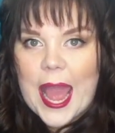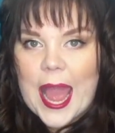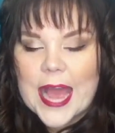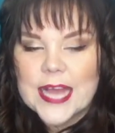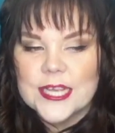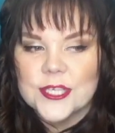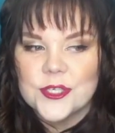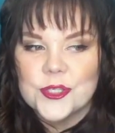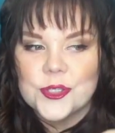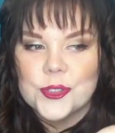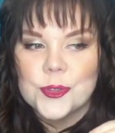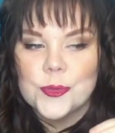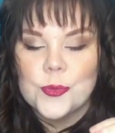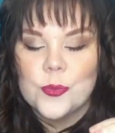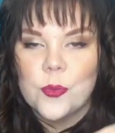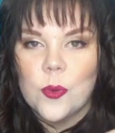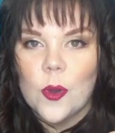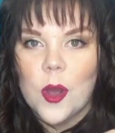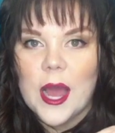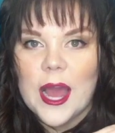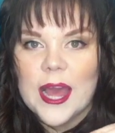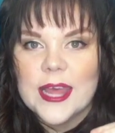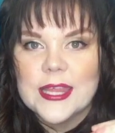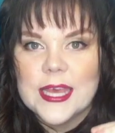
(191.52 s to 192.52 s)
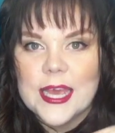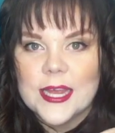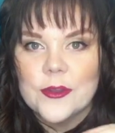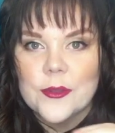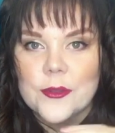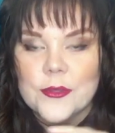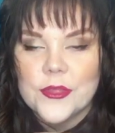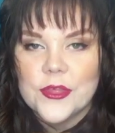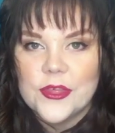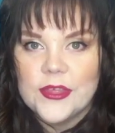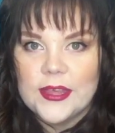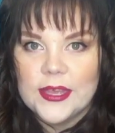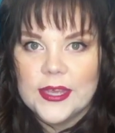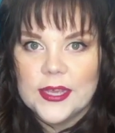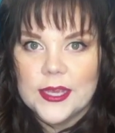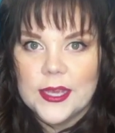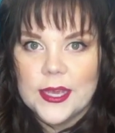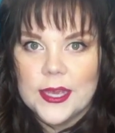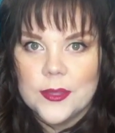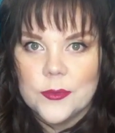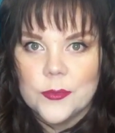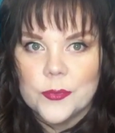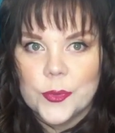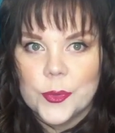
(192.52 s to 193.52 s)
as to why they don't think
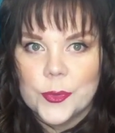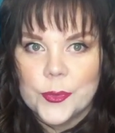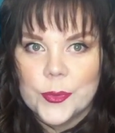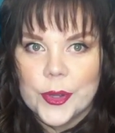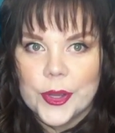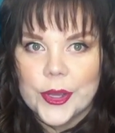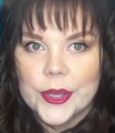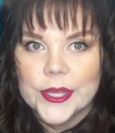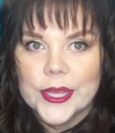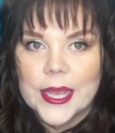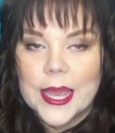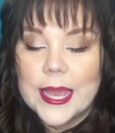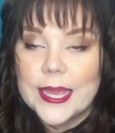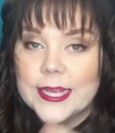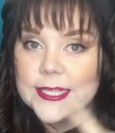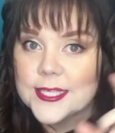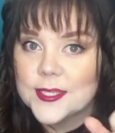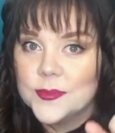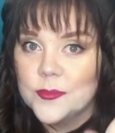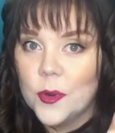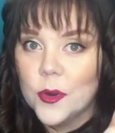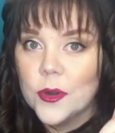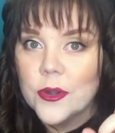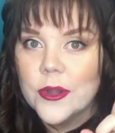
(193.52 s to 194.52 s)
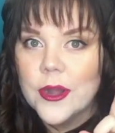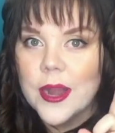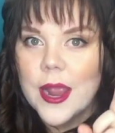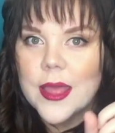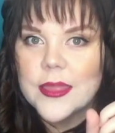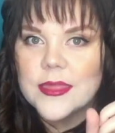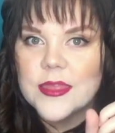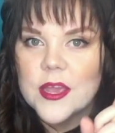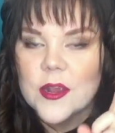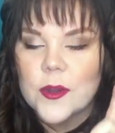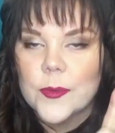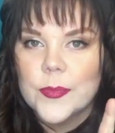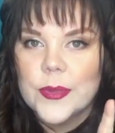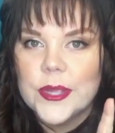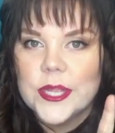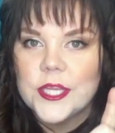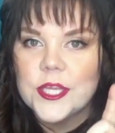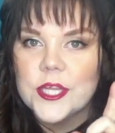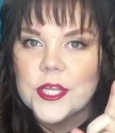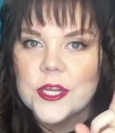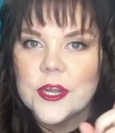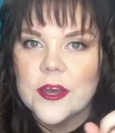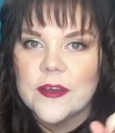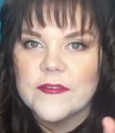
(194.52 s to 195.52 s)
it will work. It's more their
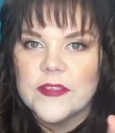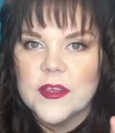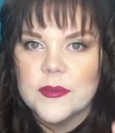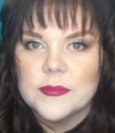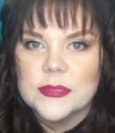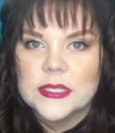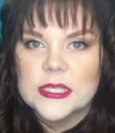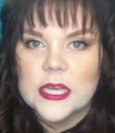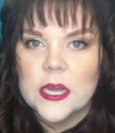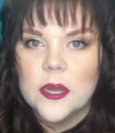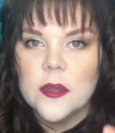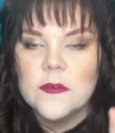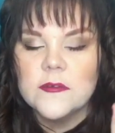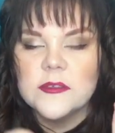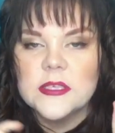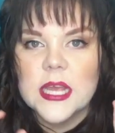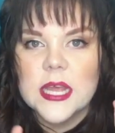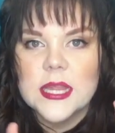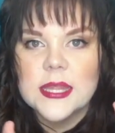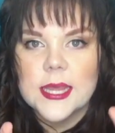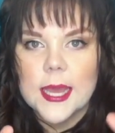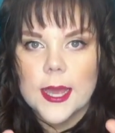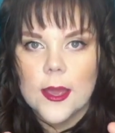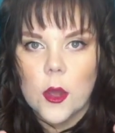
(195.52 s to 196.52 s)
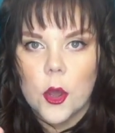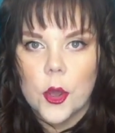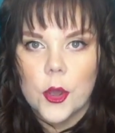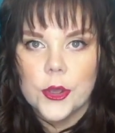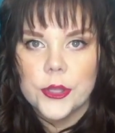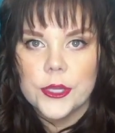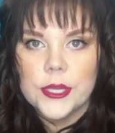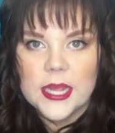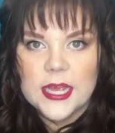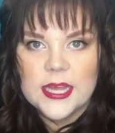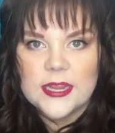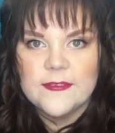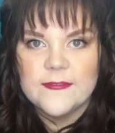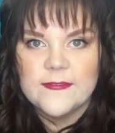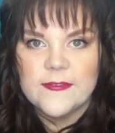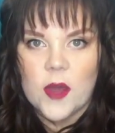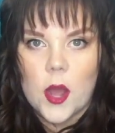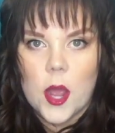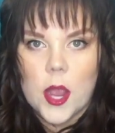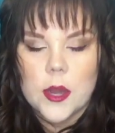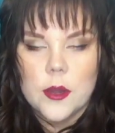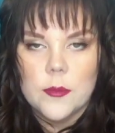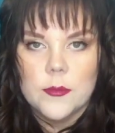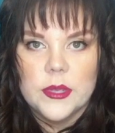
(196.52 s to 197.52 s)
opinion of themselves and their own
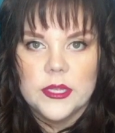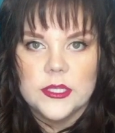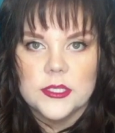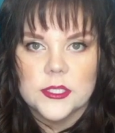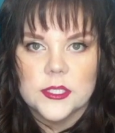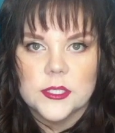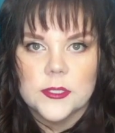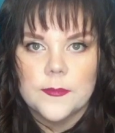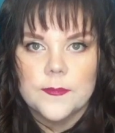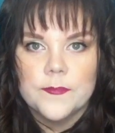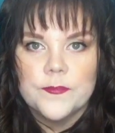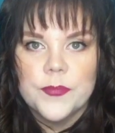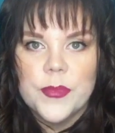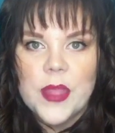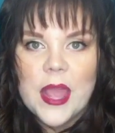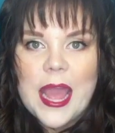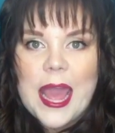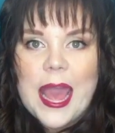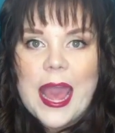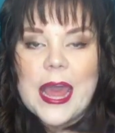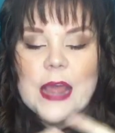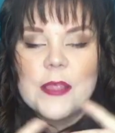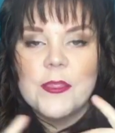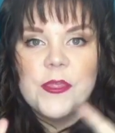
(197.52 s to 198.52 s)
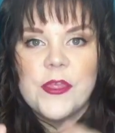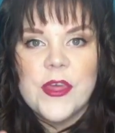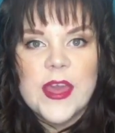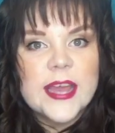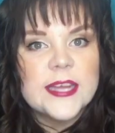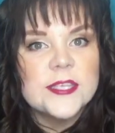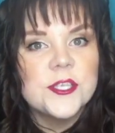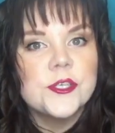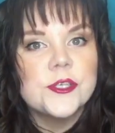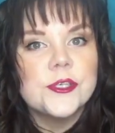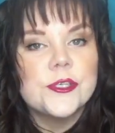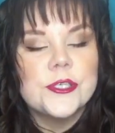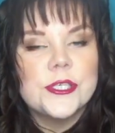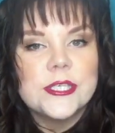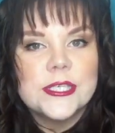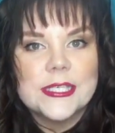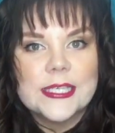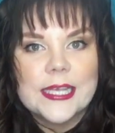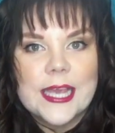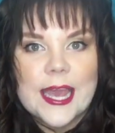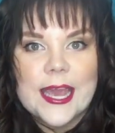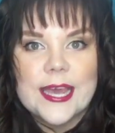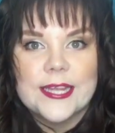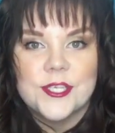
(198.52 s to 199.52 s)
environment. They're too
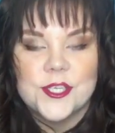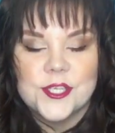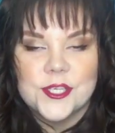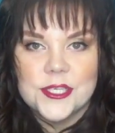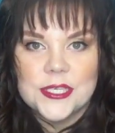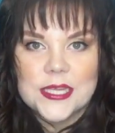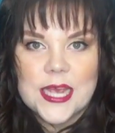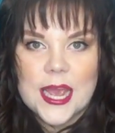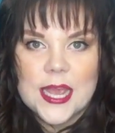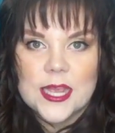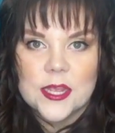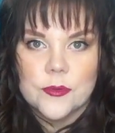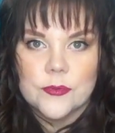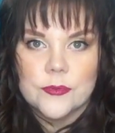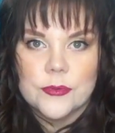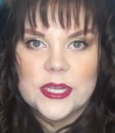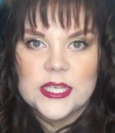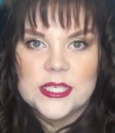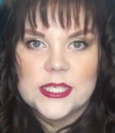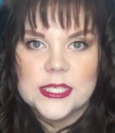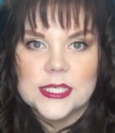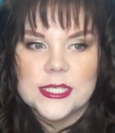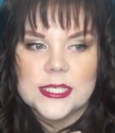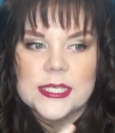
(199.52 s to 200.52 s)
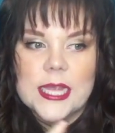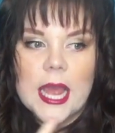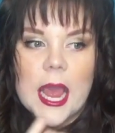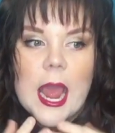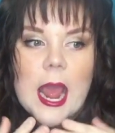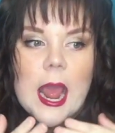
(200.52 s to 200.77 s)
scared to take risks.